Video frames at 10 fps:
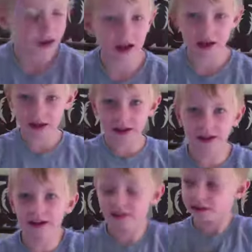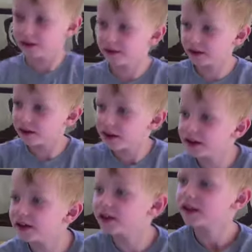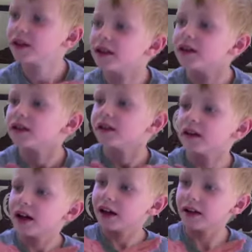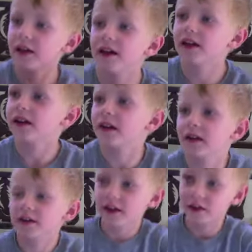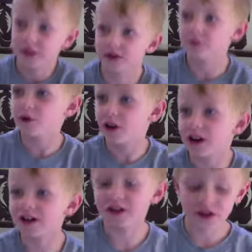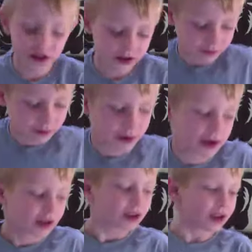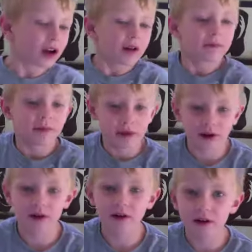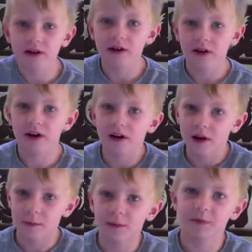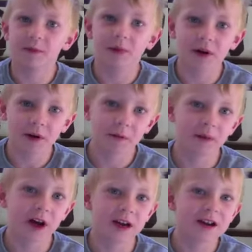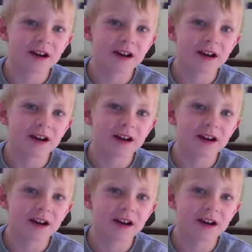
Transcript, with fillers: I like the I like that she watches me um, go climb up the bunk bed.